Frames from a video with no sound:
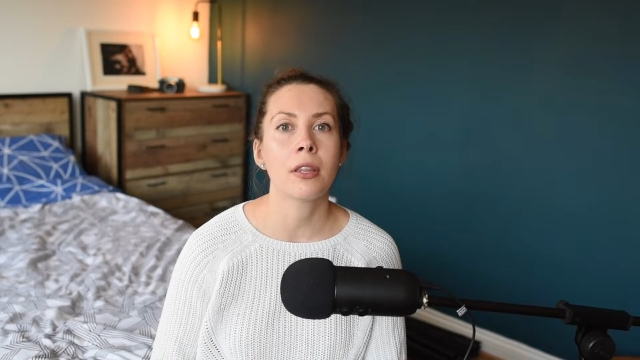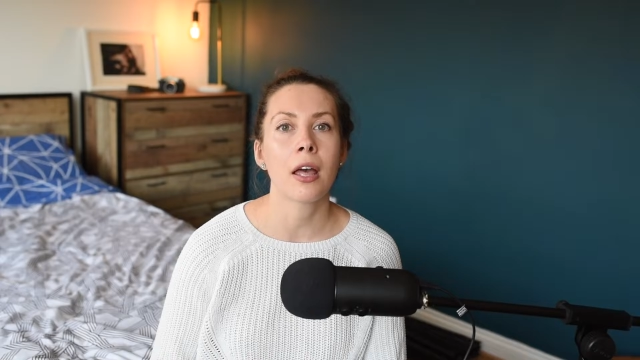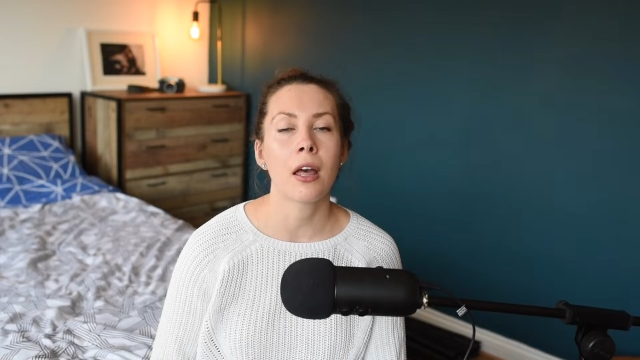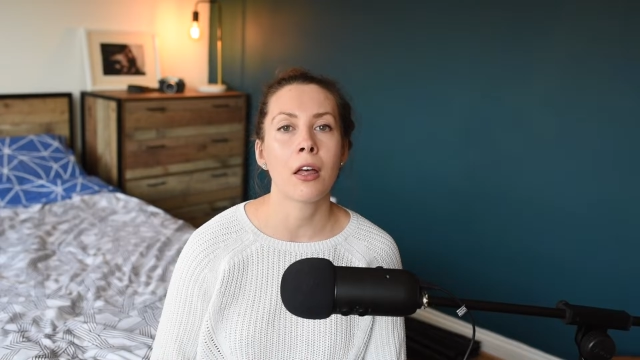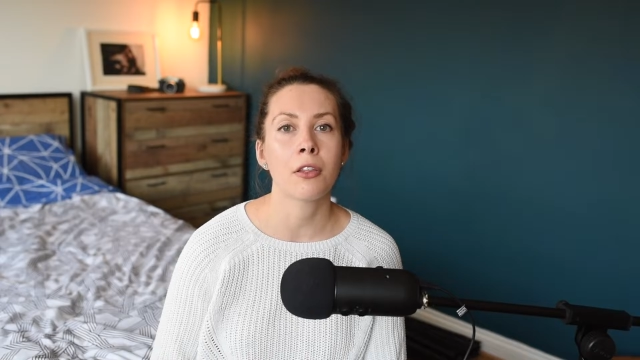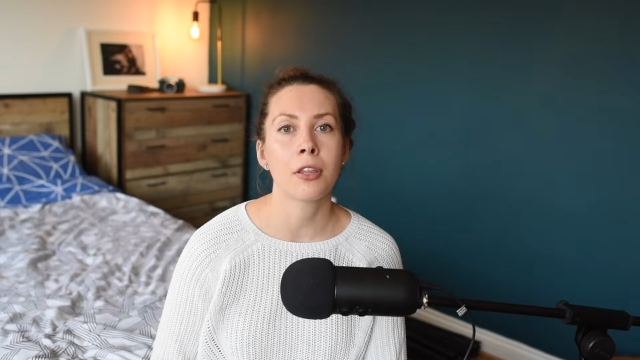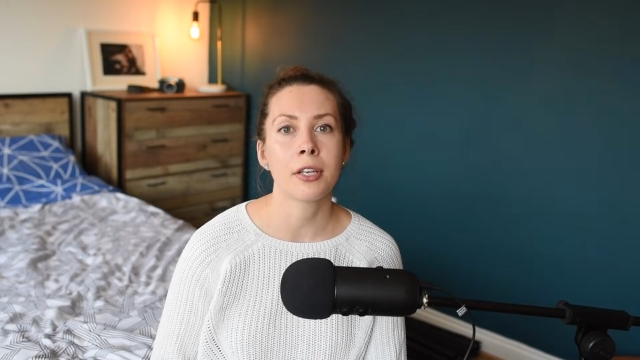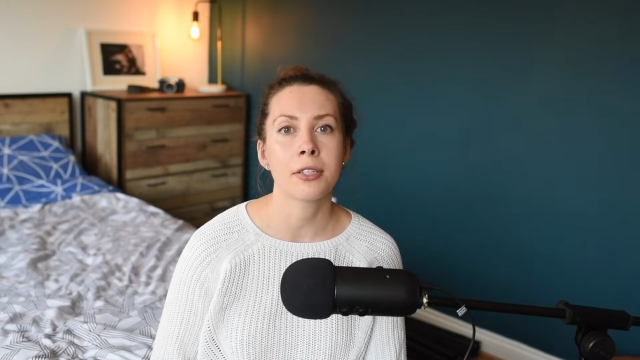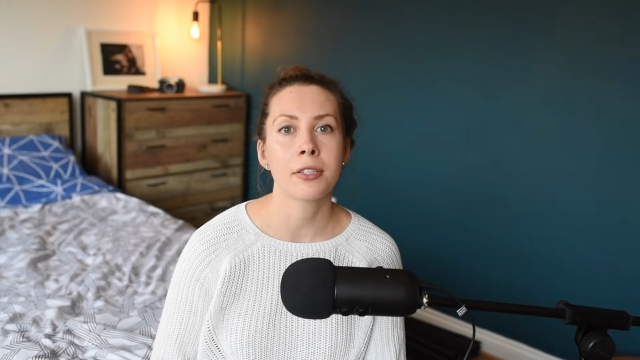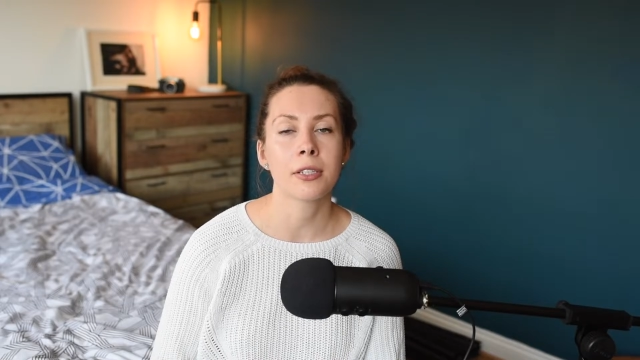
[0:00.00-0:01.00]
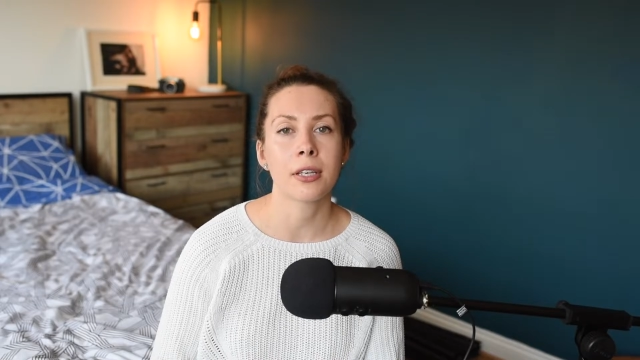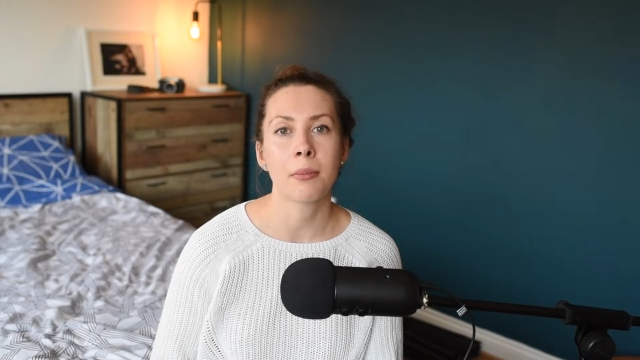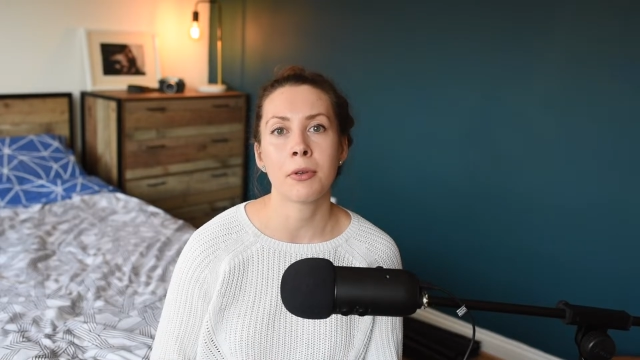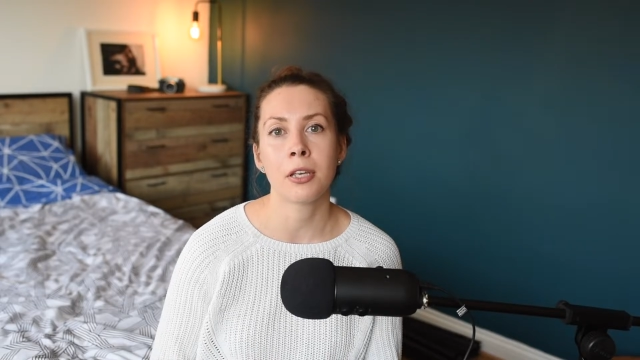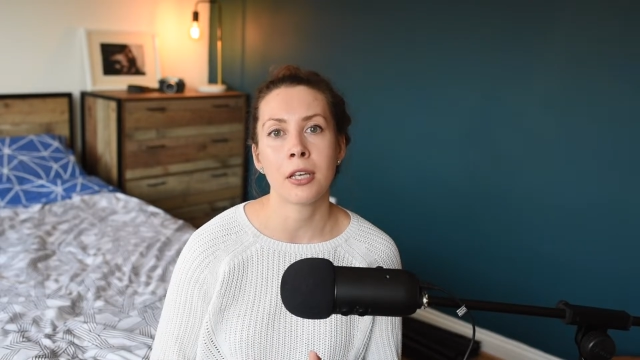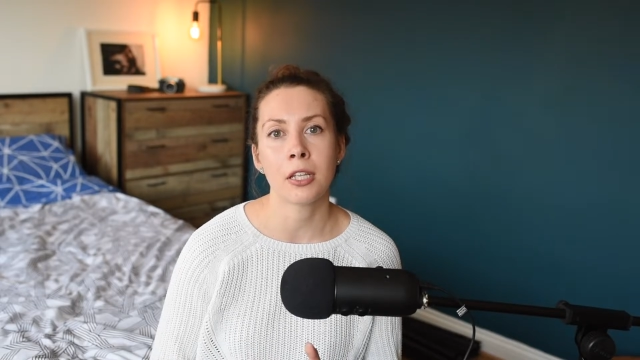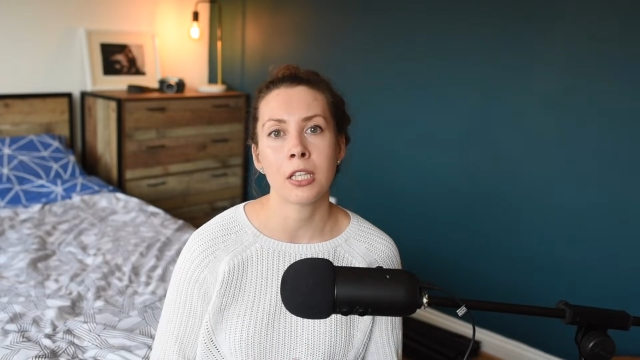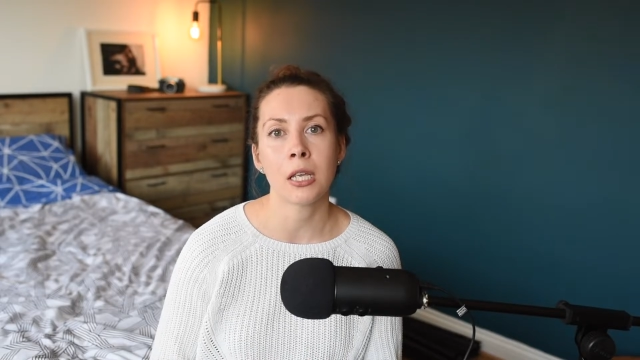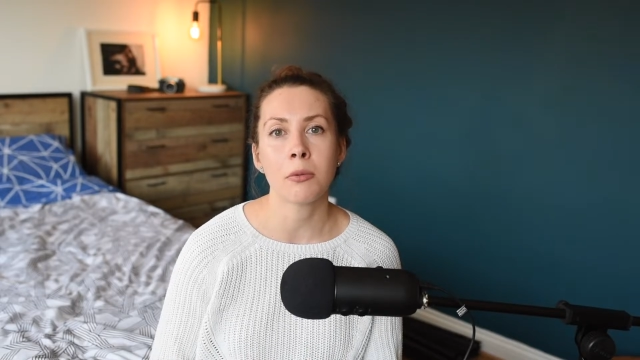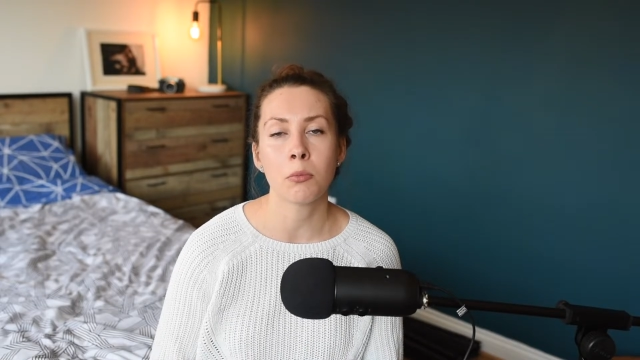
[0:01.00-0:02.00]
that other things can be
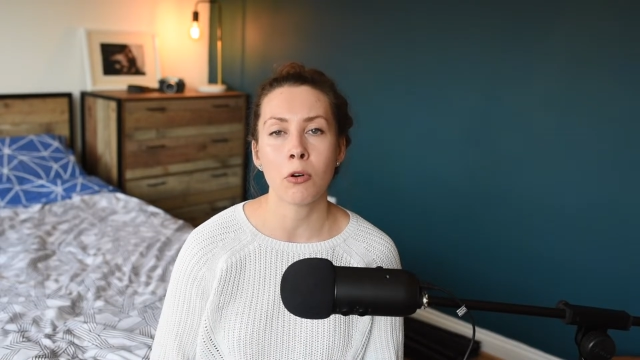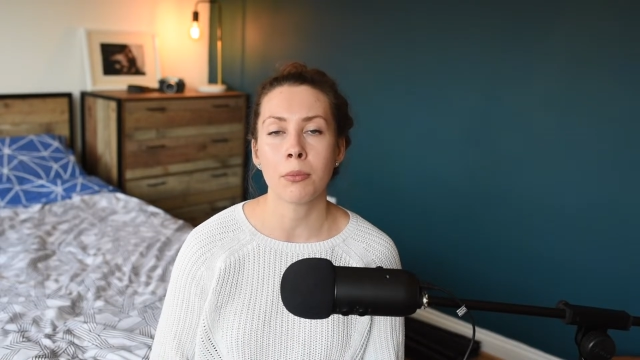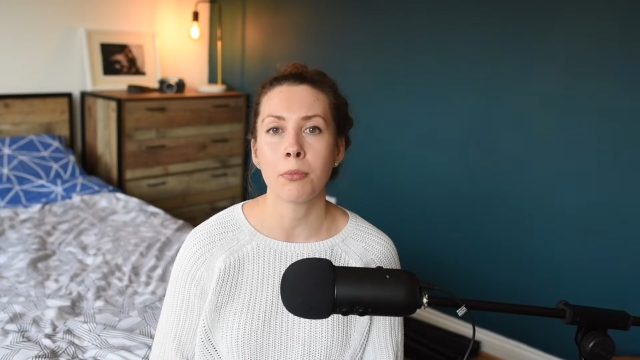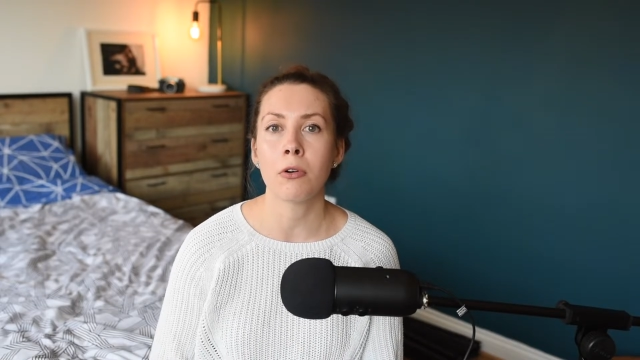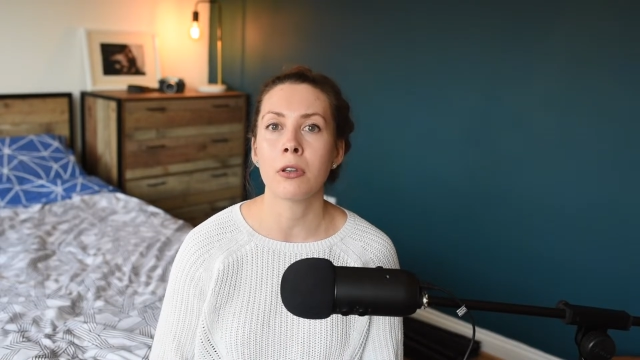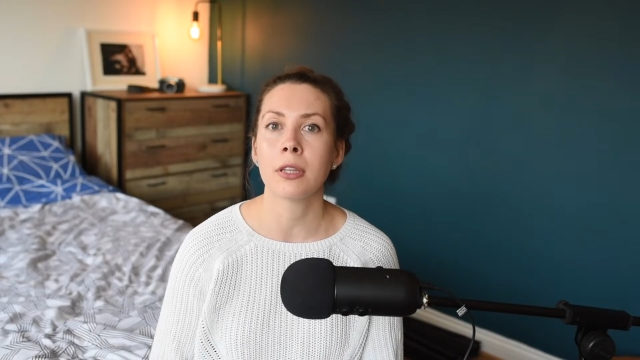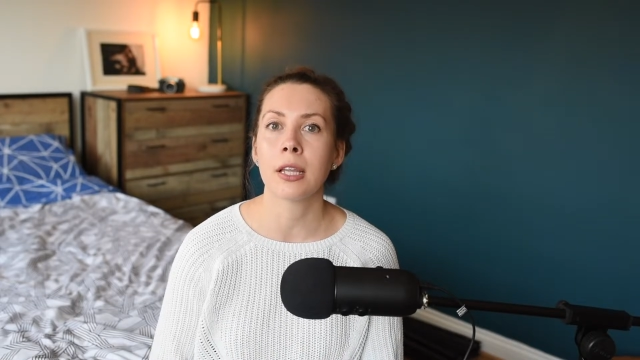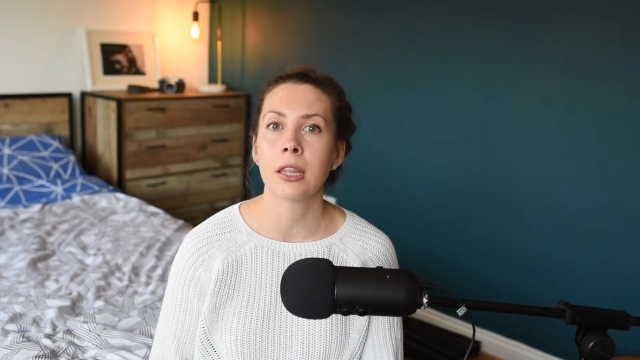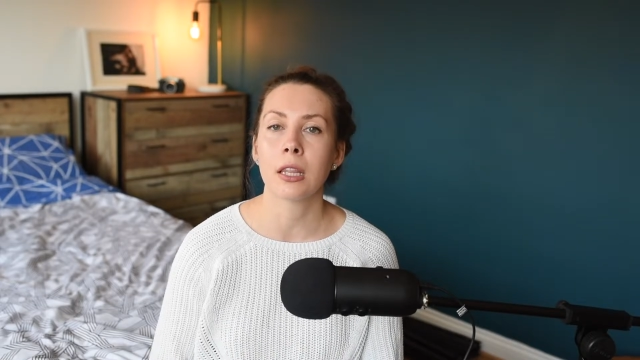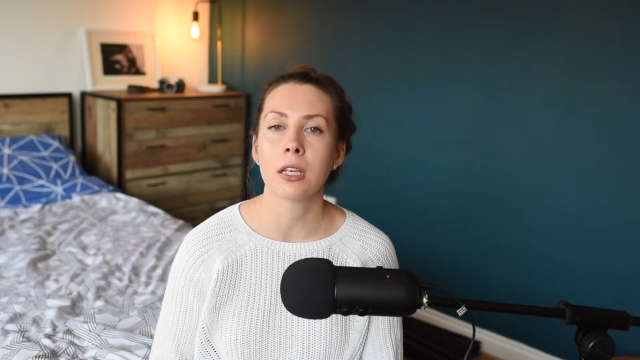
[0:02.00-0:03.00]
deemed more important than